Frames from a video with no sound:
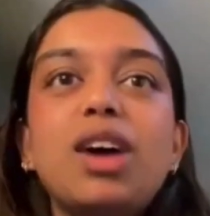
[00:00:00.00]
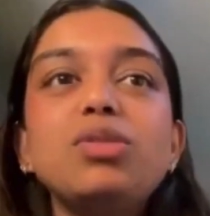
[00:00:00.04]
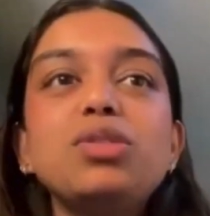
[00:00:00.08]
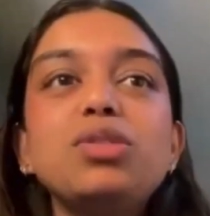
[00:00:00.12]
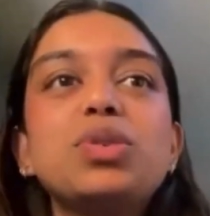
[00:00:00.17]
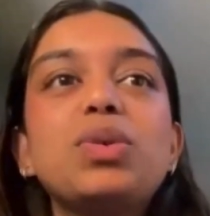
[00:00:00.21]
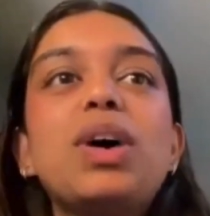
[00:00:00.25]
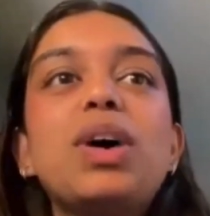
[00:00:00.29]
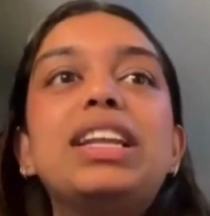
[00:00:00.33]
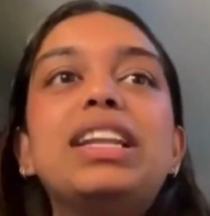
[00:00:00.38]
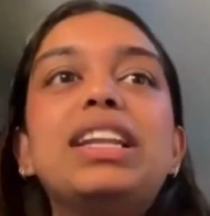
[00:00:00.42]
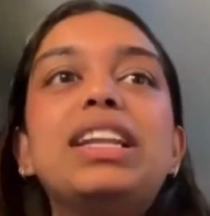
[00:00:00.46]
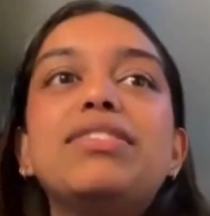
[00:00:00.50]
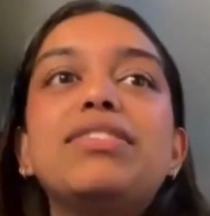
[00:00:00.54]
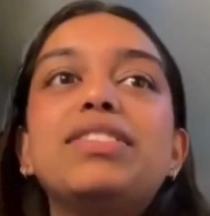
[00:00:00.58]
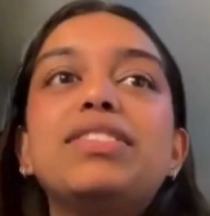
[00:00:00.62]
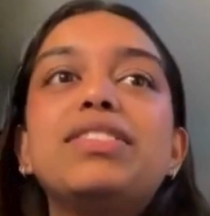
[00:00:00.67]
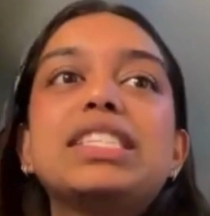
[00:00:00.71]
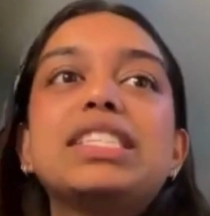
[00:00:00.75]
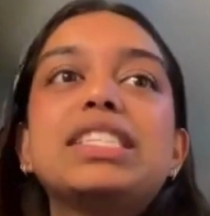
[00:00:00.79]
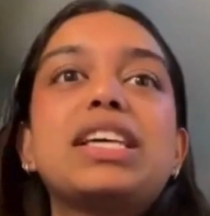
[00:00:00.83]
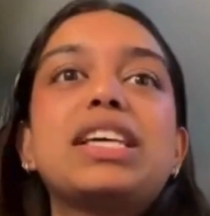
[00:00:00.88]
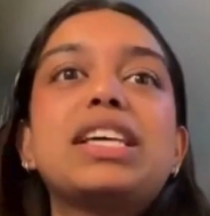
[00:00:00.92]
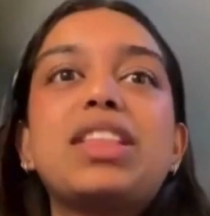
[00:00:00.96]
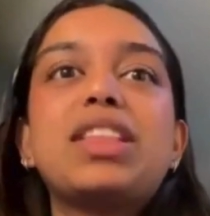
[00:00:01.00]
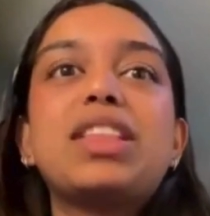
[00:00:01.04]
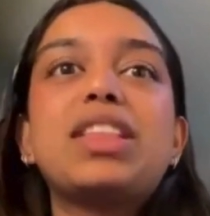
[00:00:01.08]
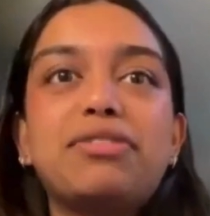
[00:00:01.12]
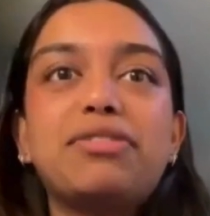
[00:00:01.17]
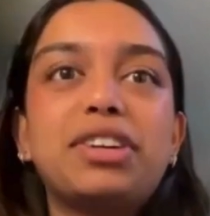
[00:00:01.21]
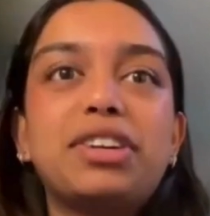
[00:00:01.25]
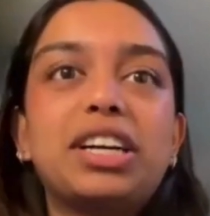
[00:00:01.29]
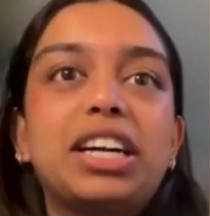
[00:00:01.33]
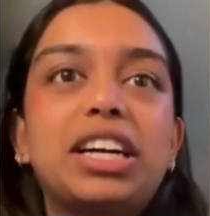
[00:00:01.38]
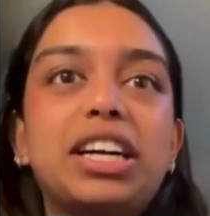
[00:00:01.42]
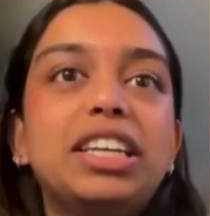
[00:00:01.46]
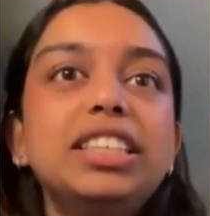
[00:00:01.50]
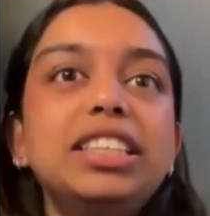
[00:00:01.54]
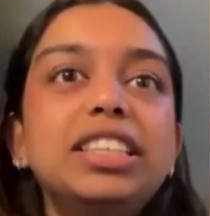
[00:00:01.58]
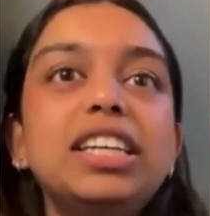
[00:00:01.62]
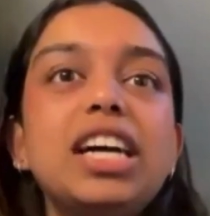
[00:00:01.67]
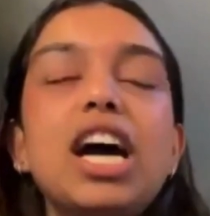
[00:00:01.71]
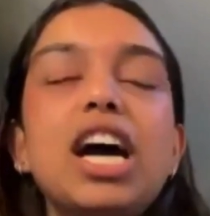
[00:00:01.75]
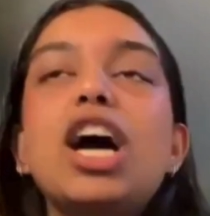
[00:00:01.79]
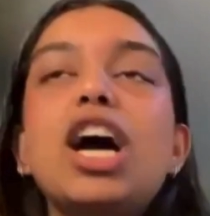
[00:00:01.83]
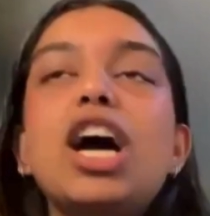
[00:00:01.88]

so I live in South Africa.